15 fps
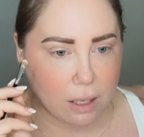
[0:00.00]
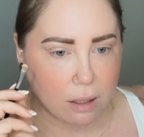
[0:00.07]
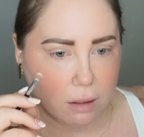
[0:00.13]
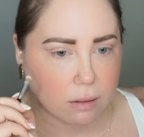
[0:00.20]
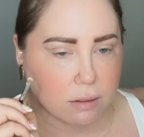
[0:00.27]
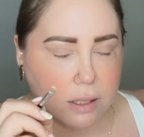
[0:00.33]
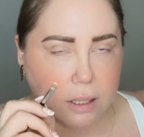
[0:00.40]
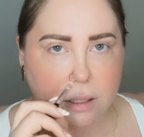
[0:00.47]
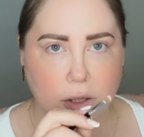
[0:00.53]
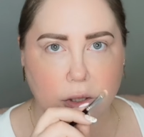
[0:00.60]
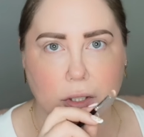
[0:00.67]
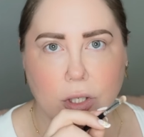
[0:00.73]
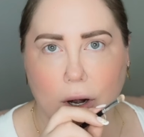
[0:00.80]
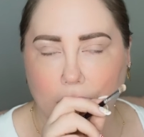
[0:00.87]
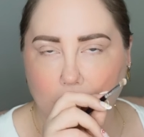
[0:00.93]
It looks a
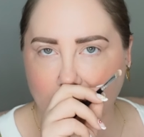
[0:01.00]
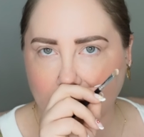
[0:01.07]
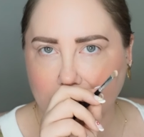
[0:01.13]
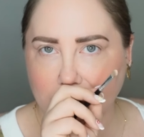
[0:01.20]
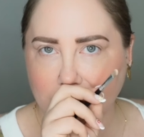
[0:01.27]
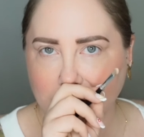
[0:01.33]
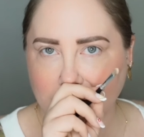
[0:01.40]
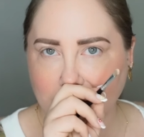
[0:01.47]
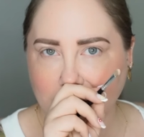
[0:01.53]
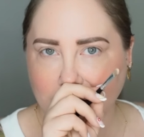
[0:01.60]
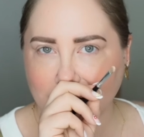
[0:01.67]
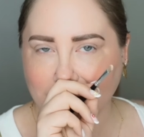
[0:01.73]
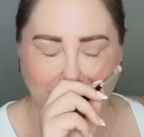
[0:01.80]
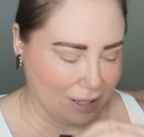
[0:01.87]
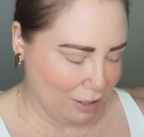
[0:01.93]
little dark.
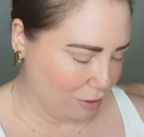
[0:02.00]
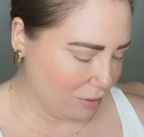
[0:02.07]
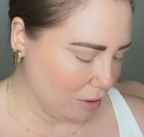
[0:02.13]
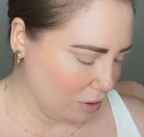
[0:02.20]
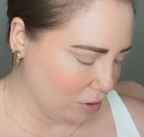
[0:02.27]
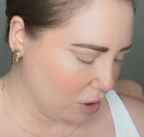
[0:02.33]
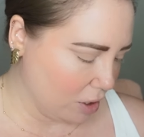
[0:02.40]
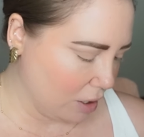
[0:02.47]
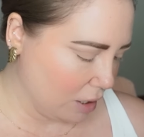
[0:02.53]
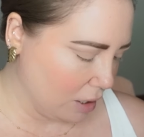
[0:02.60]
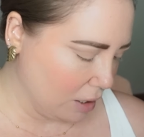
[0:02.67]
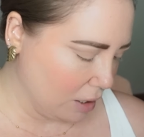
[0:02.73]
It looks a little dark.